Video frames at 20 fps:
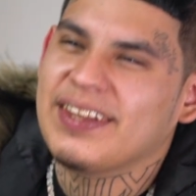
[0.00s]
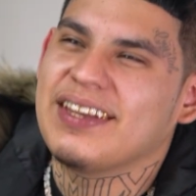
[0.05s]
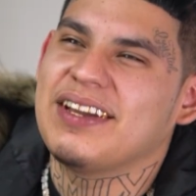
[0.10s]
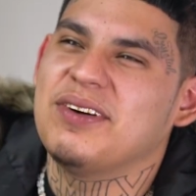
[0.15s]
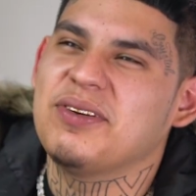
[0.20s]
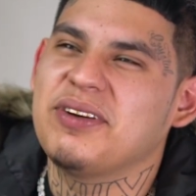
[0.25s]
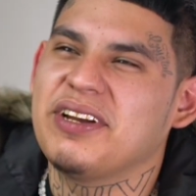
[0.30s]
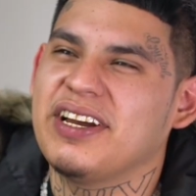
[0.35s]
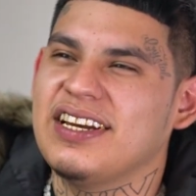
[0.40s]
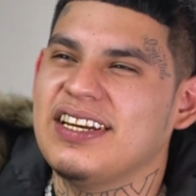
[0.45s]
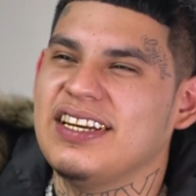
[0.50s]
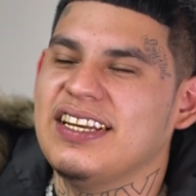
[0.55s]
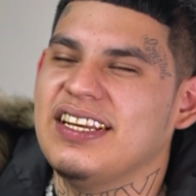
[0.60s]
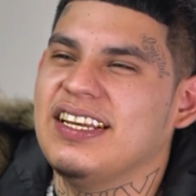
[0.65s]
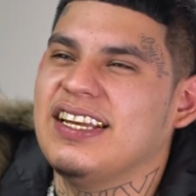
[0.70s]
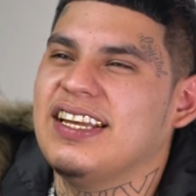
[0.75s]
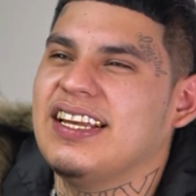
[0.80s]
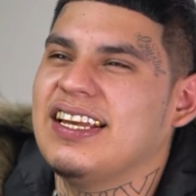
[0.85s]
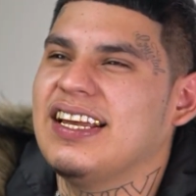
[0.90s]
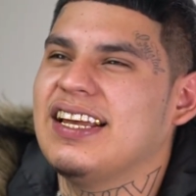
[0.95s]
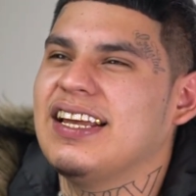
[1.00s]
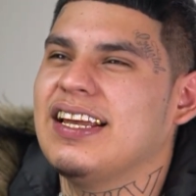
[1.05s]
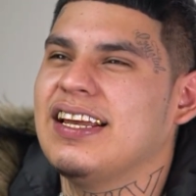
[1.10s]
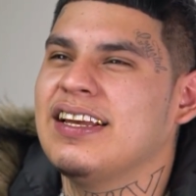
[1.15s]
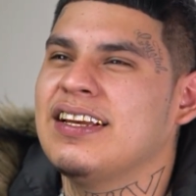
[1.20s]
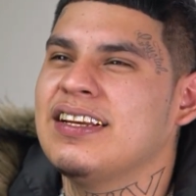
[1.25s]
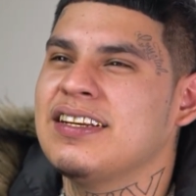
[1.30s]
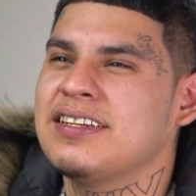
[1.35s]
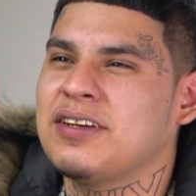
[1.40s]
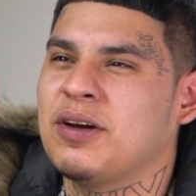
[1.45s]
Okay,
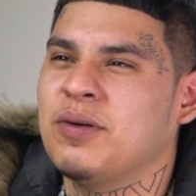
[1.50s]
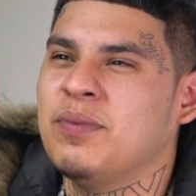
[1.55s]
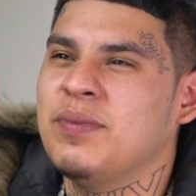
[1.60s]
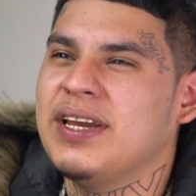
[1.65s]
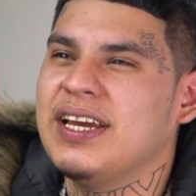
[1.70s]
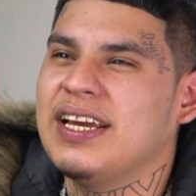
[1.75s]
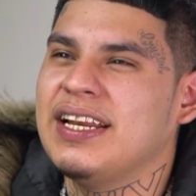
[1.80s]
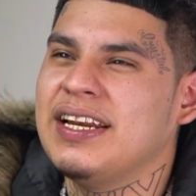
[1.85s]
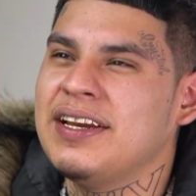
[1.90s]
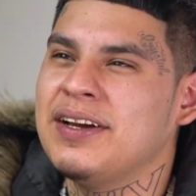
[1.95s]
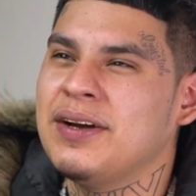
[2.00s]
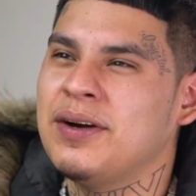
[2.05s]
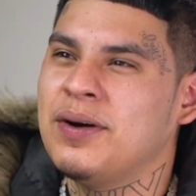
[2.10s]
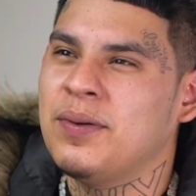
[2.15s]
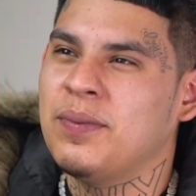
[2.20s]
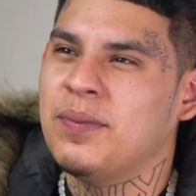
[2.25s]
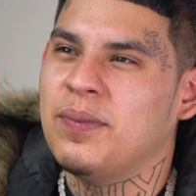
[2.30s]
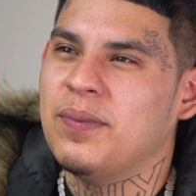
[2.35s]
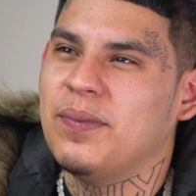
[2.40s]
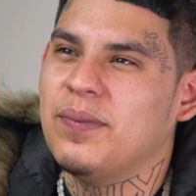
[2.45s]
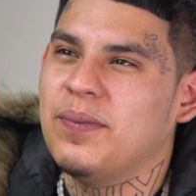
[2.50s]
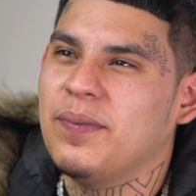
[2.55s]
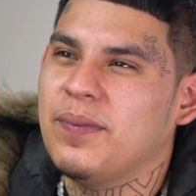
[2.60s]
so me and